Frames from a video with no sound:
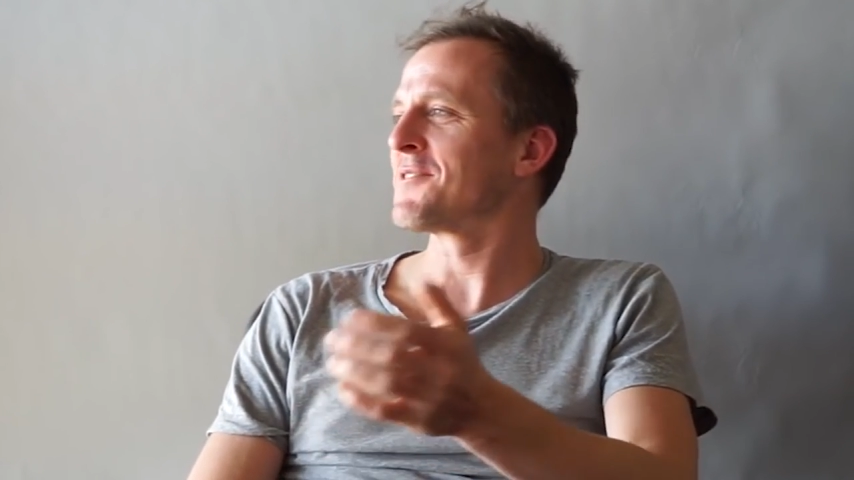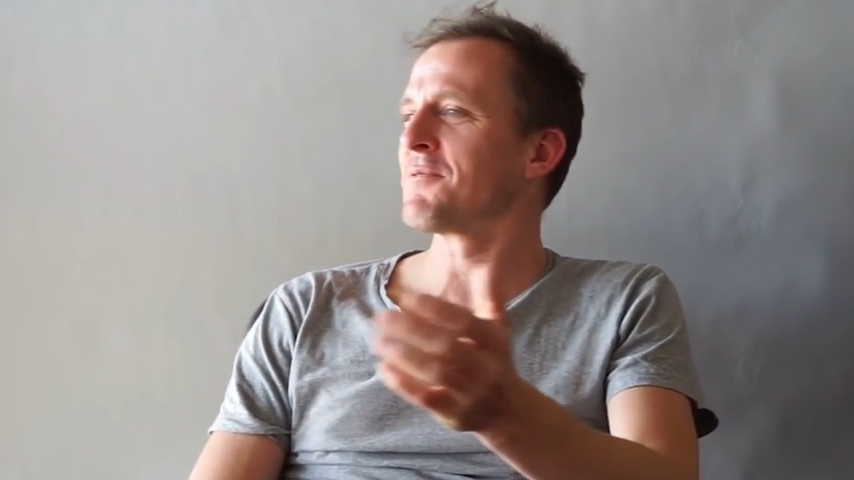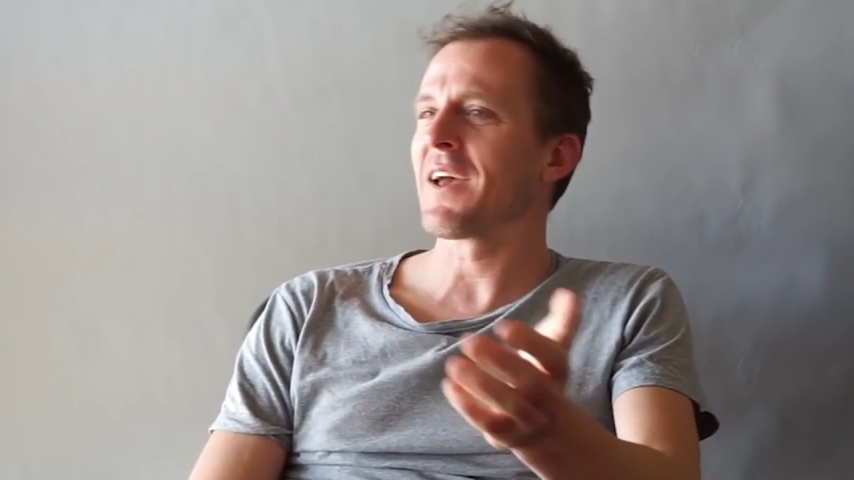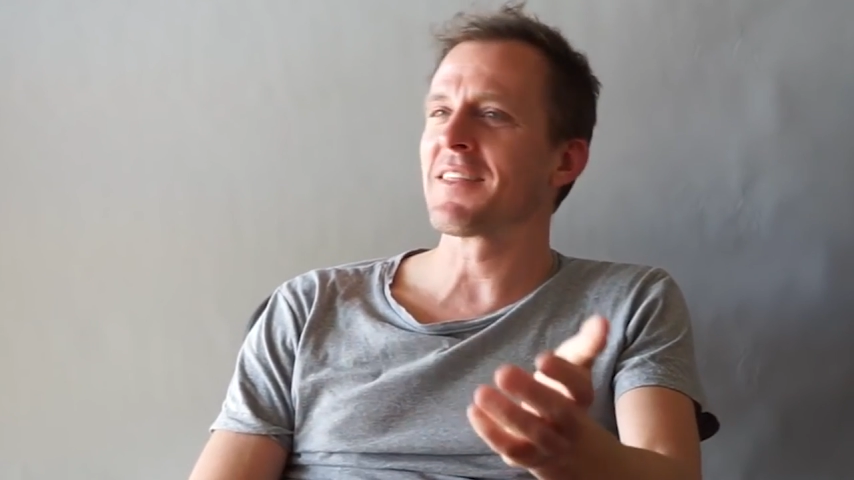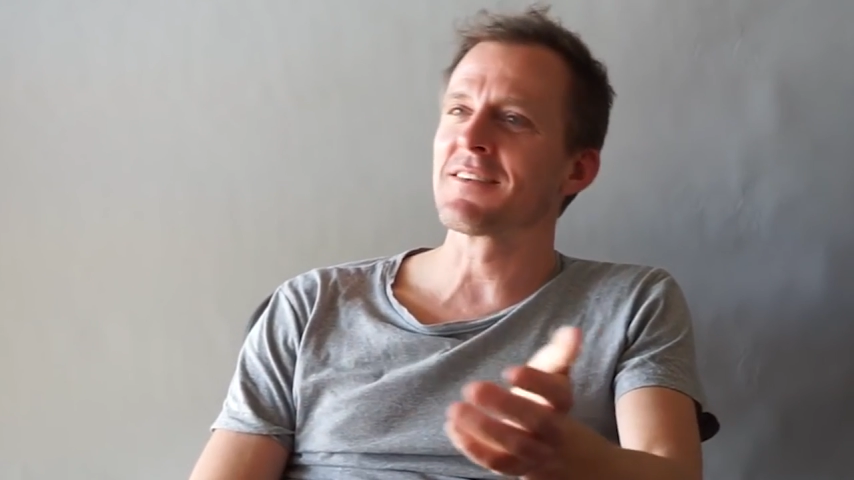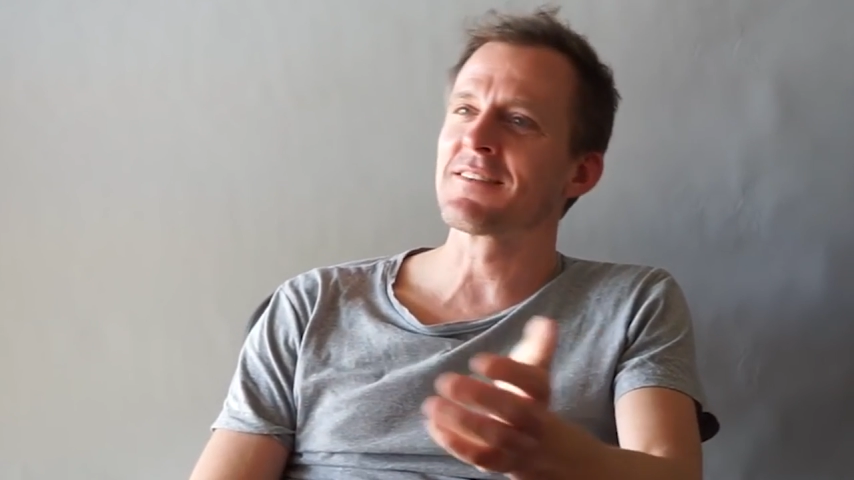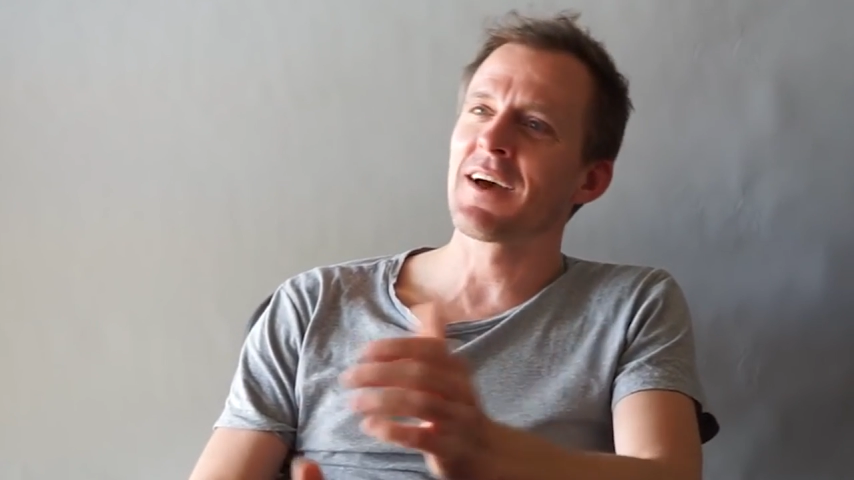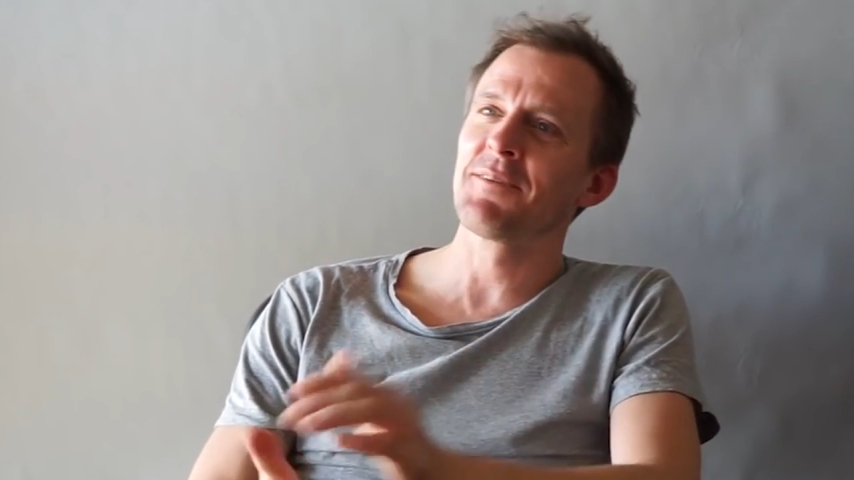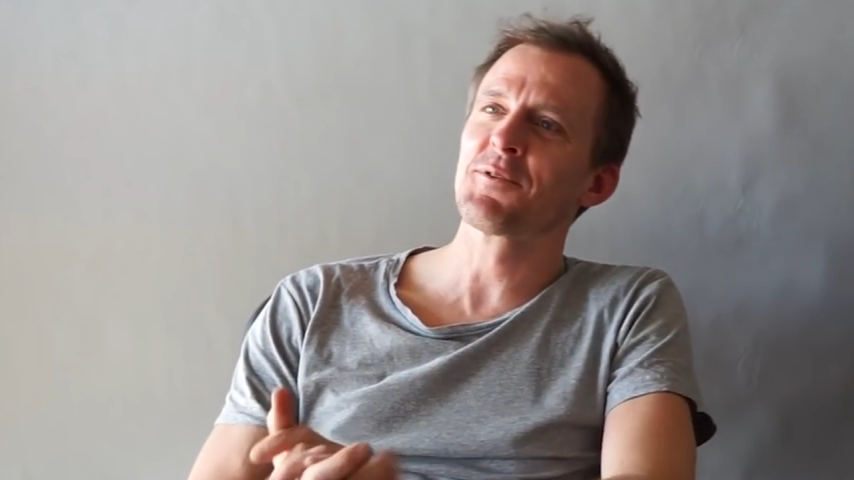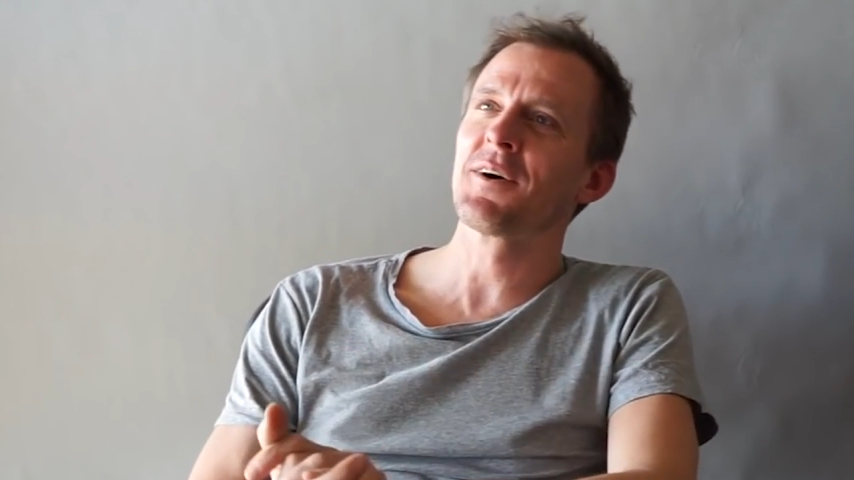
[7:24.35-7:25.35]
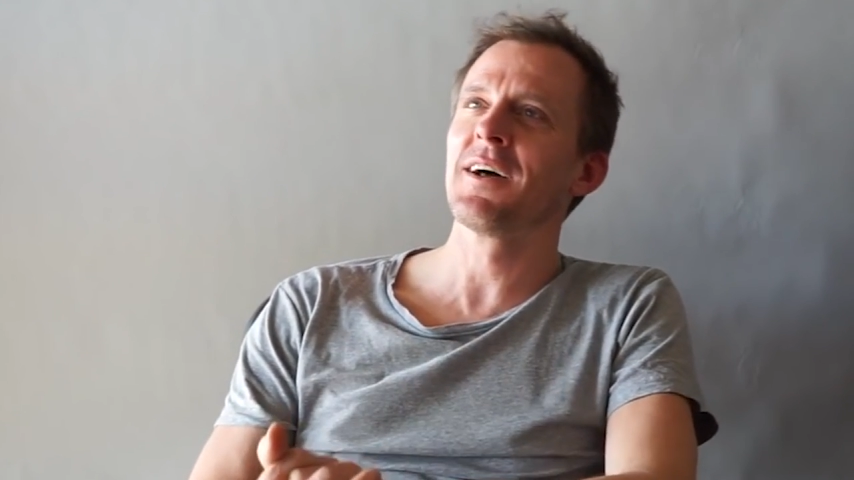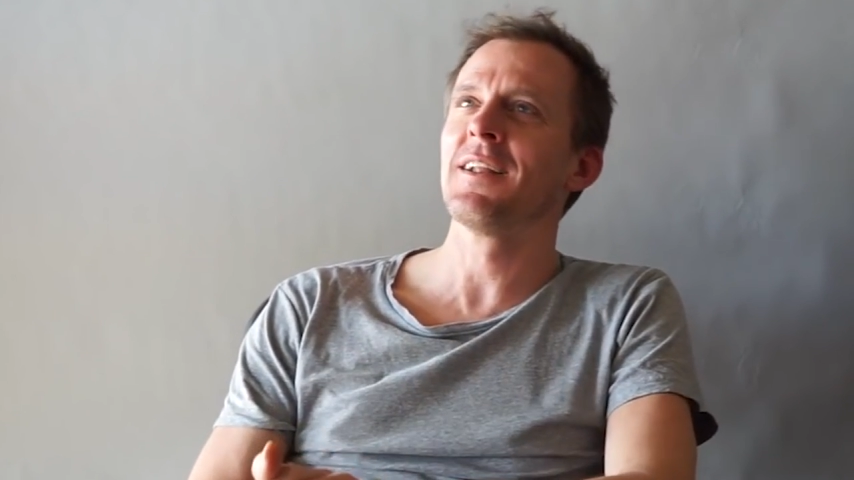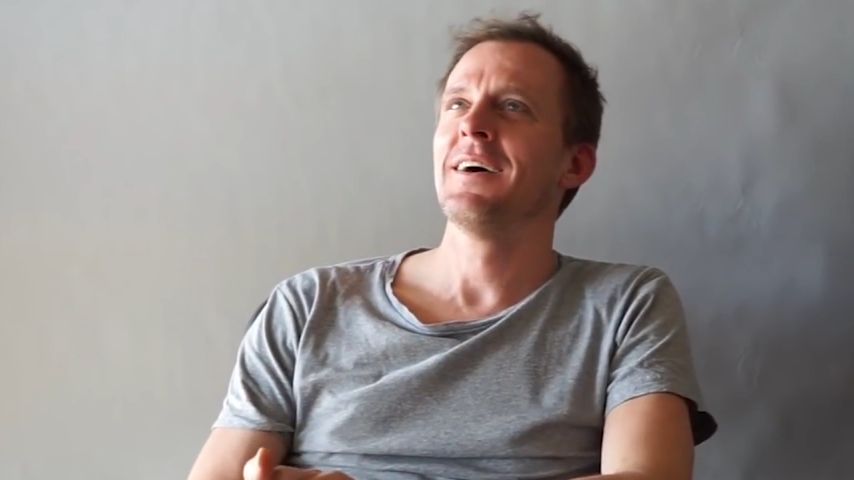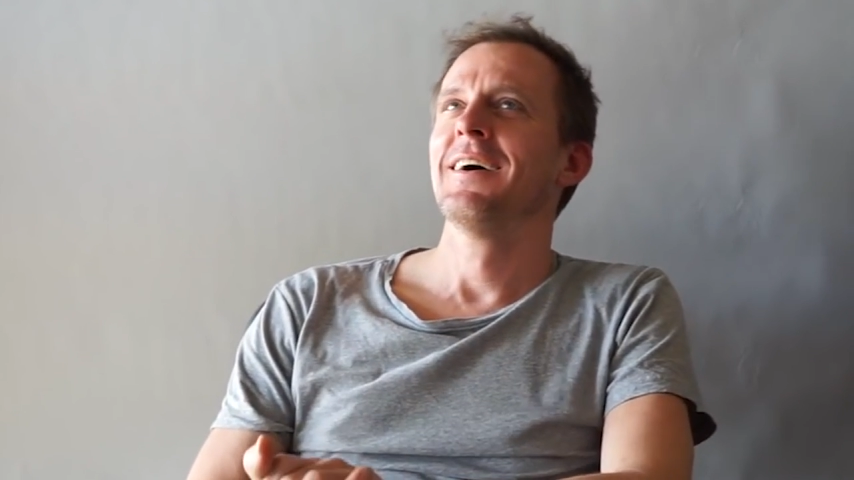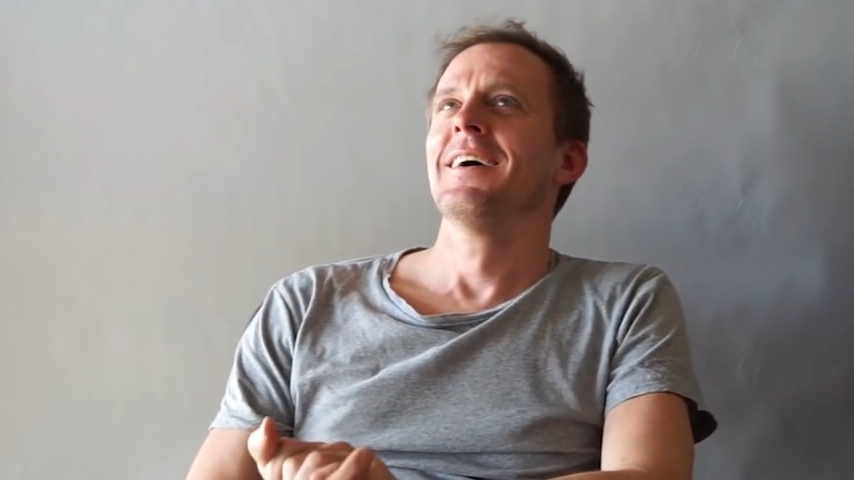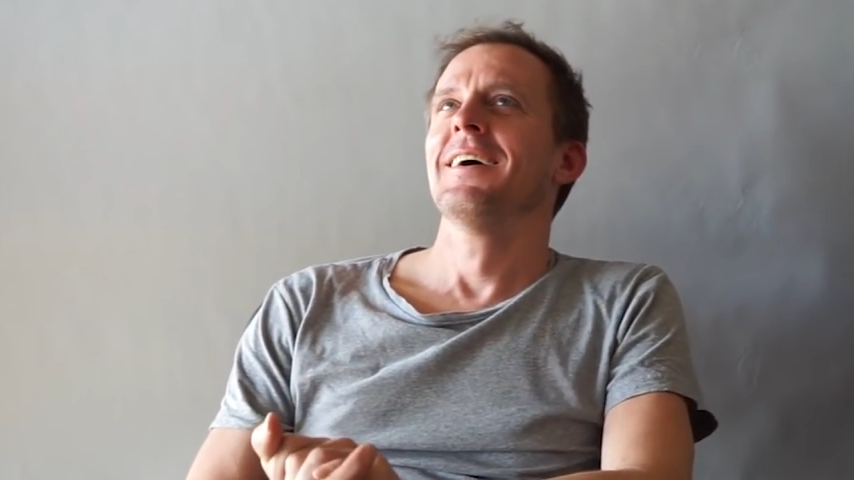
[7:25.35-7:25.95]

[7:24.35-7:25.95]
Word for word: so we had this time trial